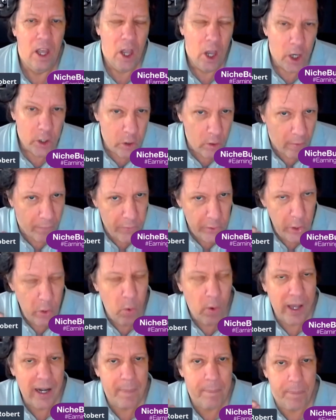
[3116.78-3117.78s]
So if you
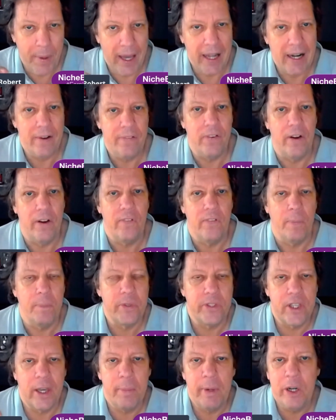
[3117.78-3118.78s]
want to benefit from
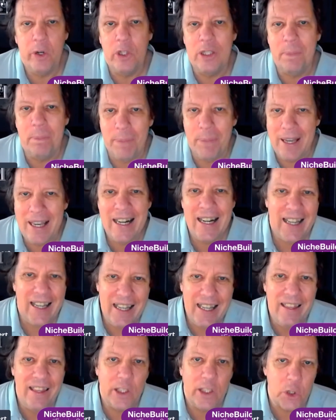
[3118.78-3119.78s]
somebody who's been
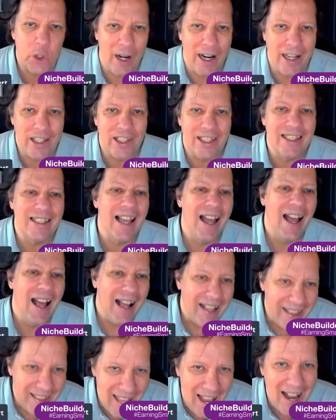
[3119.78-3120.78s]
in the trenches,
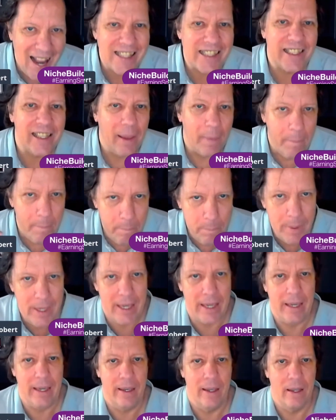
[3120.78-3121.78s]
that's
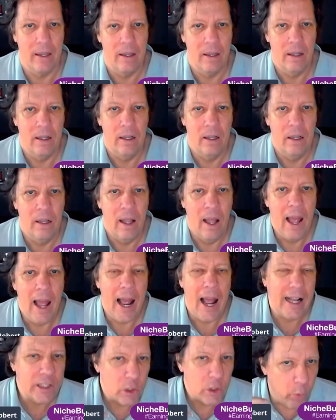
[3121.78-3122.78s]
me.
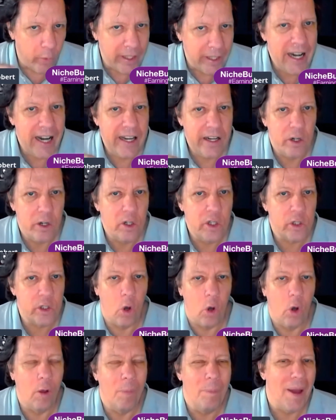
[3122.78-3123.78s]
At 28 years
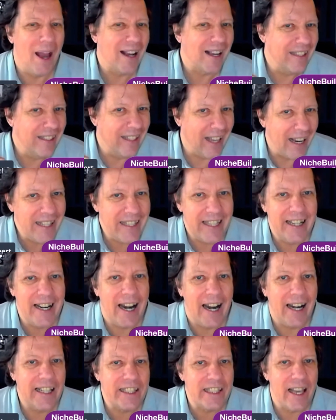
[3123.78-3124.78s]
old, back in
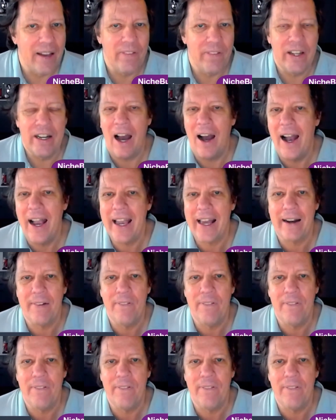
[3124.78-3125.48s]
1987, I had a